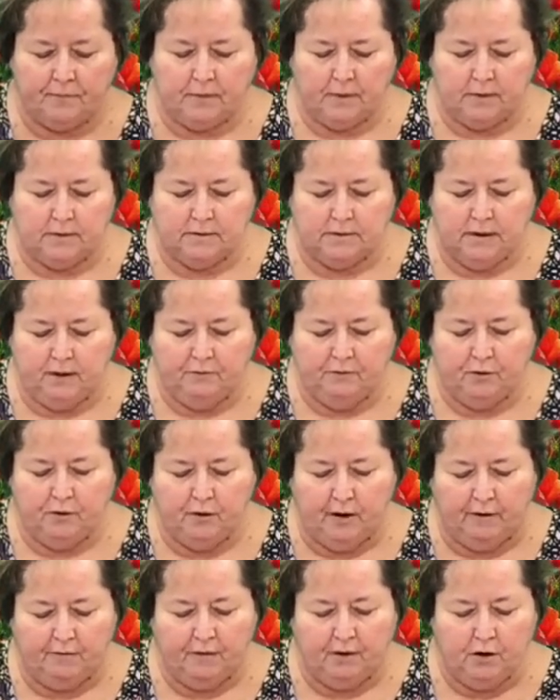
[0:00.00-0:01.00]
stuff you
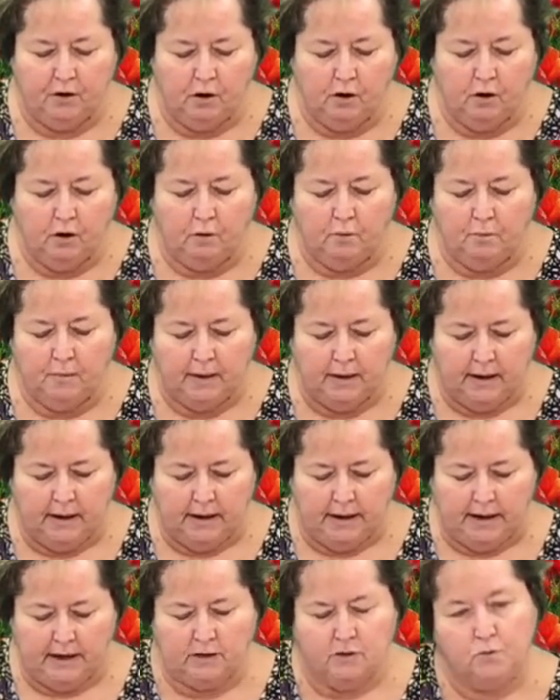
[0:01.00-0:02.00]
have at home
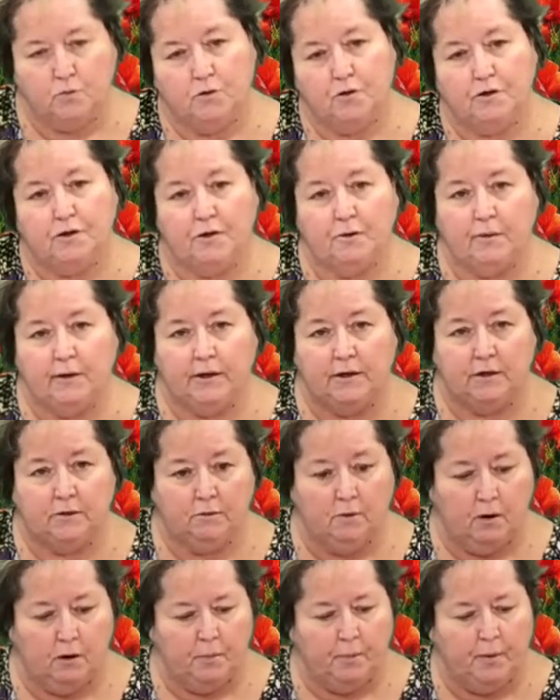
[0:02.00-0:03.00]
as we're doing to
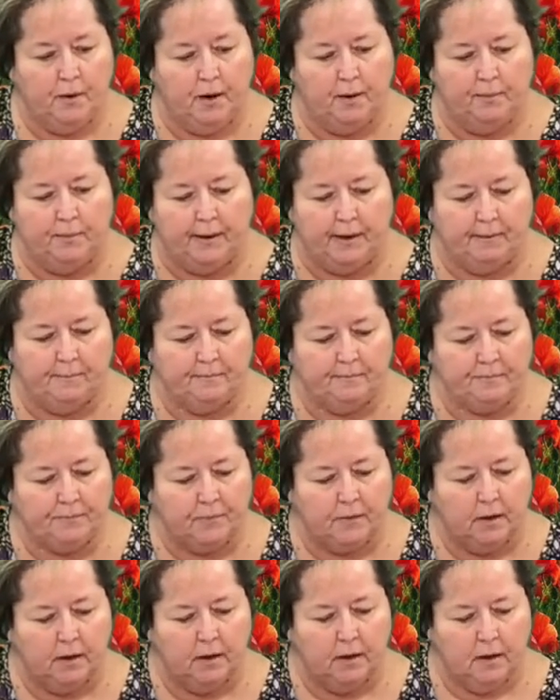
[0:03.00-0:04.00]
our poppy.
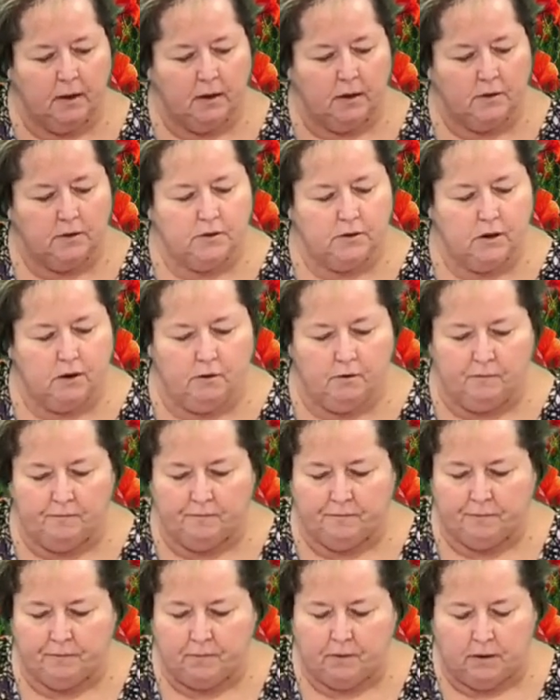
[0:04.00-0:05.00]
So
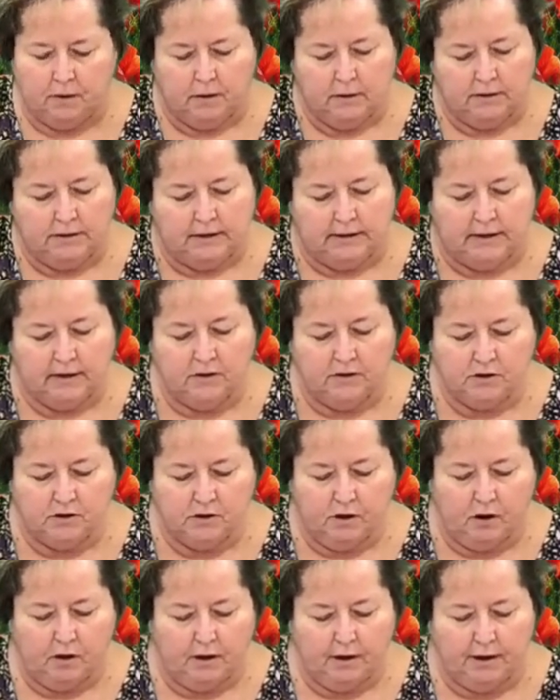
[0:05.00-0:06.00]
to get
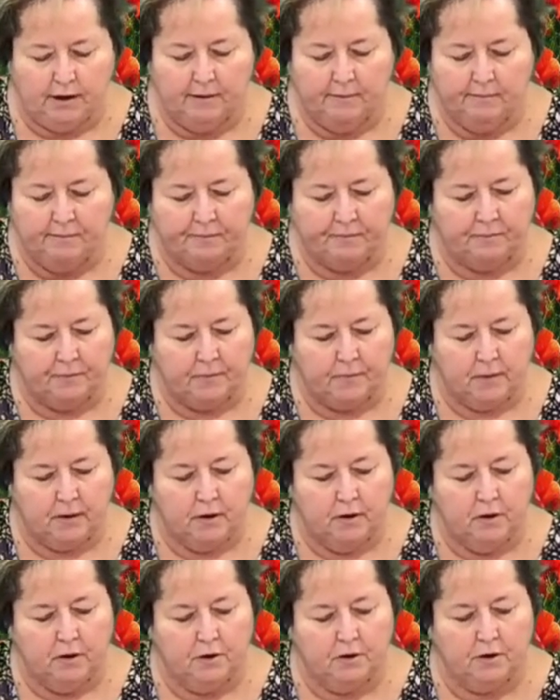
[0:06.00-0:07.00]
started,
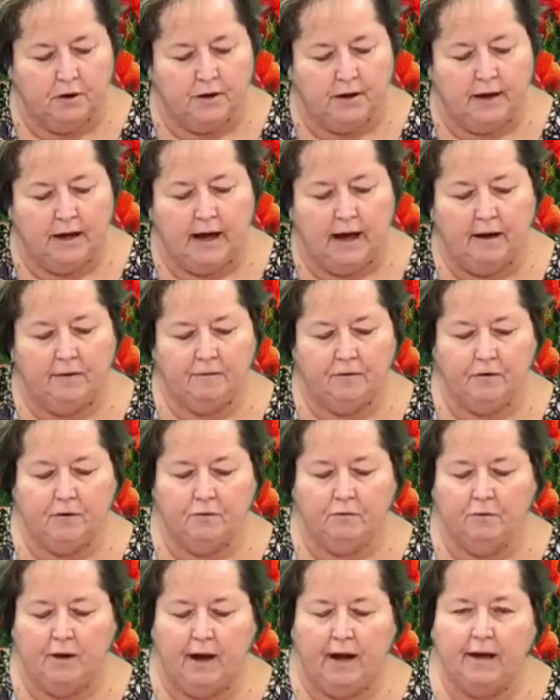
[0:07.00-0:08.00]
you're going to have your
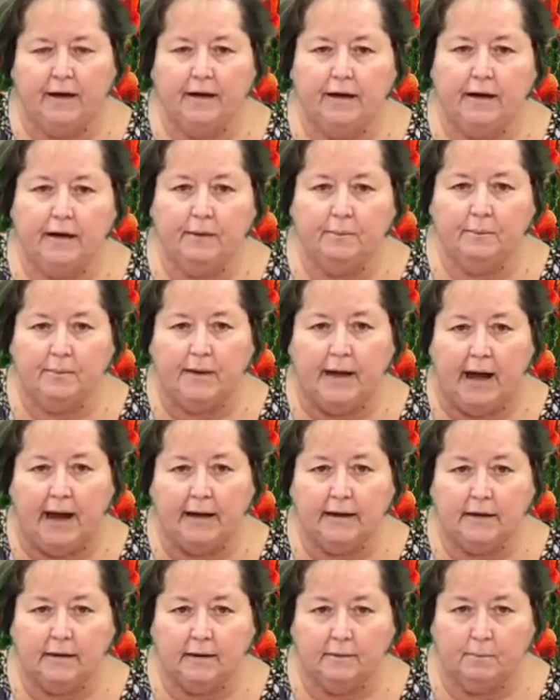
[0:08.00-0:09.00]
red and black
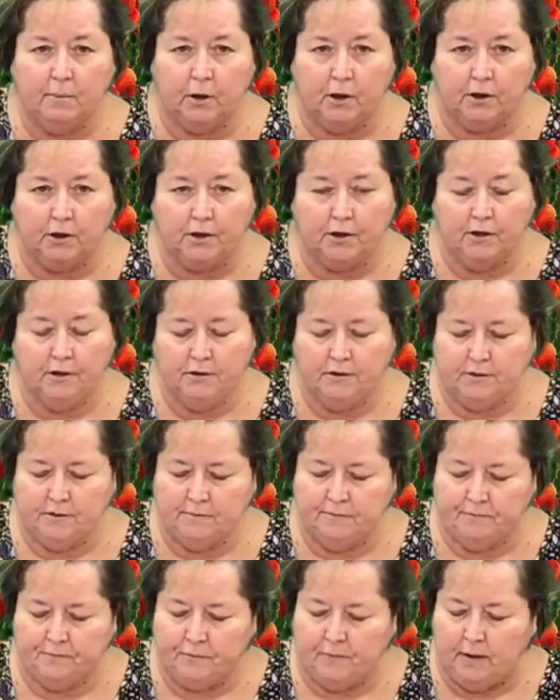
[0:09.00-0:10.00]
markers
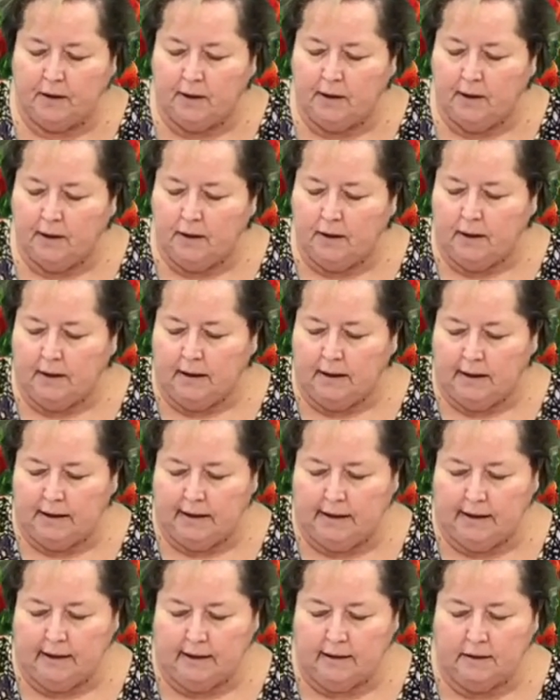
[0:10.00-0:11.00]

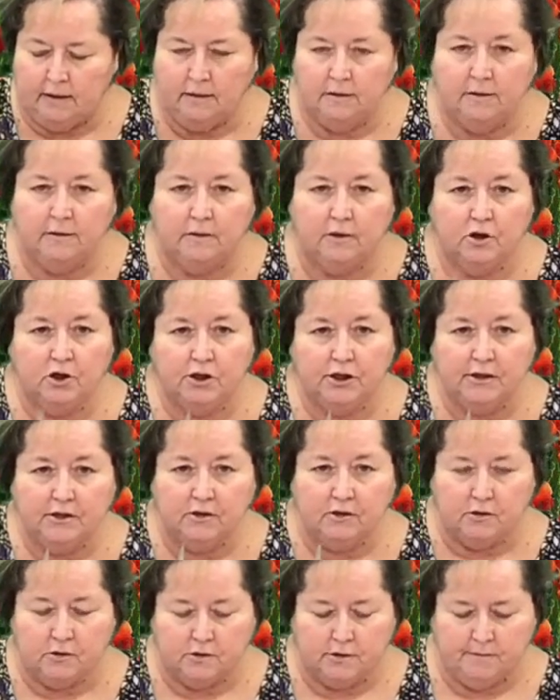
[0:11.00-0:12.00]
and your
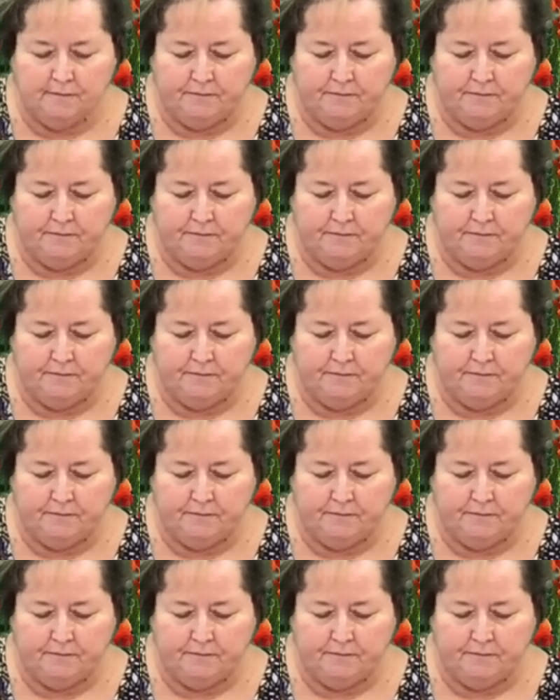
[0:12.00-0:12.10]
scissors.